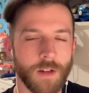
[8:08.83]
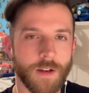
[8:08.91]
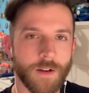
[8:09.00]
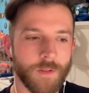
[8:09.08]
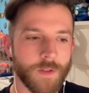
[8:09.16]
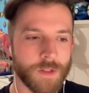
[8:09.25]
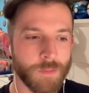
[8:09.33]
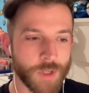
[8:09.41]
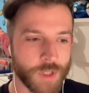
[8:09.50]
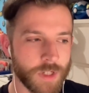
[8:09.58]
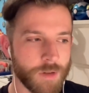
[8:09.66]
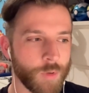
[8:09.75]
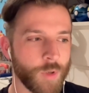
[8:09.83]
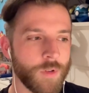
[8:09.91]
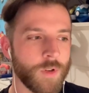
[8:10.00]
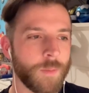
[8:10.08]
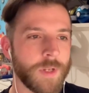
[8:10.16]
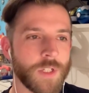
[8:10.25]
You know, as much as there were good
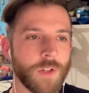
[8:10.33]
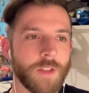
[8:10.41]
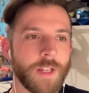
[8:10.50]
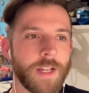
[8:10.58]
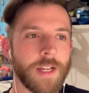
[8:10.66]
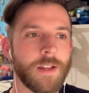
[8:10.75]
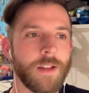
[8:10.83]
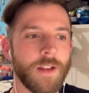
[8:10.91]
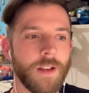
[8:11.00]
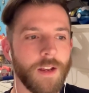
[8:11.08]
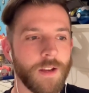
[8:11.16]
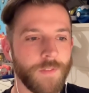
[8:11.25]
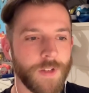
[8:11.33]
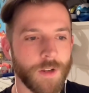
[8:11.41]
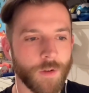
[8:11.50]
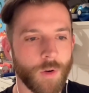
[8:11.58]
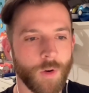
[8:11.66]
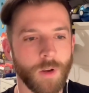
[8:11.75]
comments on there, and the
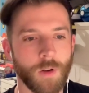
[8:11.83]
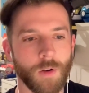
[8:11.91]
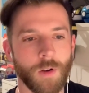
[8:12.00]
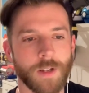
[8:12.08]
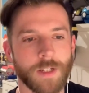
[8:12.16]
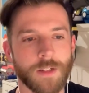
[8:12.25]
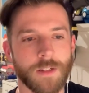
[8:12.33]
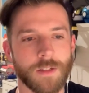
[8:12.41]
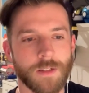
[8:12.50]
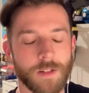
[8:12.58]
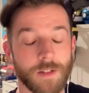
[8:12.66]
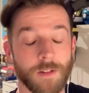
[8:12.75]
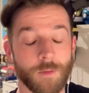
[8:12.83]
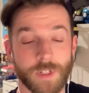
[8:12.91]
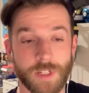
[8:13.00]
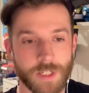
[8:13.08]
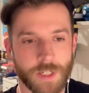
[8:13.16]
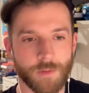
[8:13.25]
video got a lot of likes, or
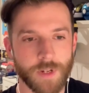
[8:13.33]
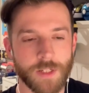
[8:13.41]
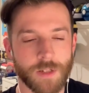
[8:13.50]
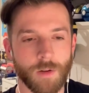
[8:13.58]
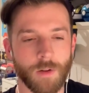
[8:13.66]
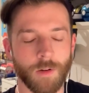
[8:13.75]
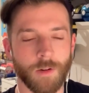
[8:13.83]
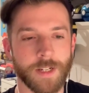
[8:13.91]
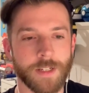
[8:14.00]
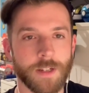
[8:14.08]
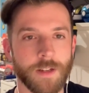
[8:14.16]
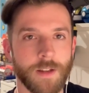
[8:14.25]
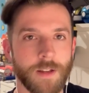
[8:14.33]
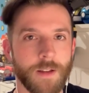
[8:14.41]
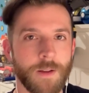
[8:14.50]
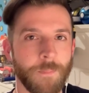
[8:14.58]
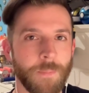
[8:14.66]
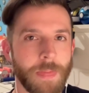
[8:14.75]
it still gets a lot of likes,
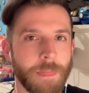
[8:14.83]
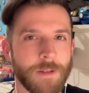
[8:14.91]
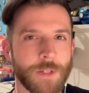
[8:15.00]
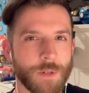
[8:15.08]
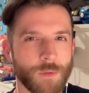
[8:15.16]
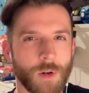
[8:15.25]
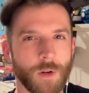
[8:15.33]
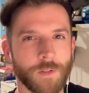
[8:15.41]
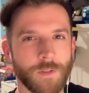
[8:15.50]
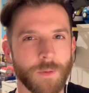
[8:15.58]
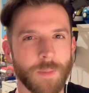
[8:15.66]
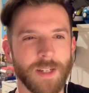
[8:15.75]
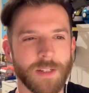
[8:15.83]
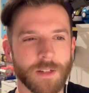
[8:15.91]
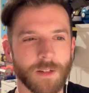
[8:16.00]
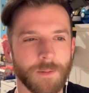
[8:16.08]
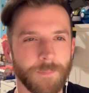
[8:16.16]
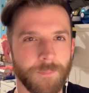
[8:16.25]
it's still hard for me
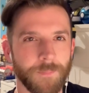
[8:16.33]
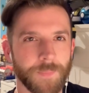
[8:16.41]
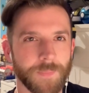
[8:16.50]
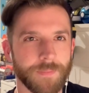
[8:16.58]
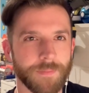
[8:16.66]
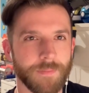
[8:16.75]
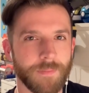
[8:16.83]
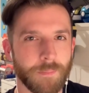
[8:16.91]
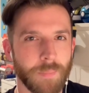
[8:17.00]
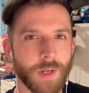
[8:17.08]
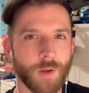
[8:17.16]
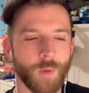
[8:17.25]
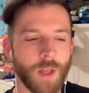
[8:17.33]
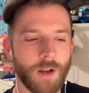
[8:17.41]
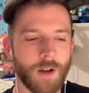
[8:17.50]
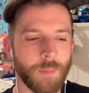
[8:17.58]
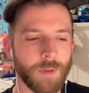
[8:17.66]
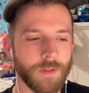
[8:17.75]
to pick all that
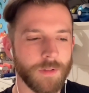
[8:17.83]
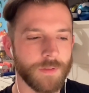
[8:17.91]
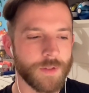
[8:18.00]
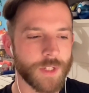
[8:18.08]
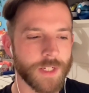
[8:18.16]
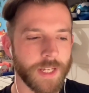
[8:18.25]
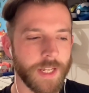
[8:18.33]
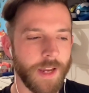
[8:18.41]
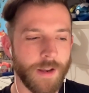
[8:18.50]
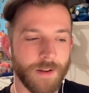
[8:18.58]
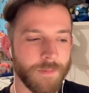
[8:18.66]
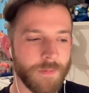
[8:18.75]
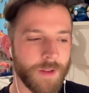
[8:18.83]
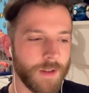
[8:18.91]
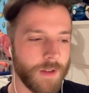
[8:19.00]
up and just take it in and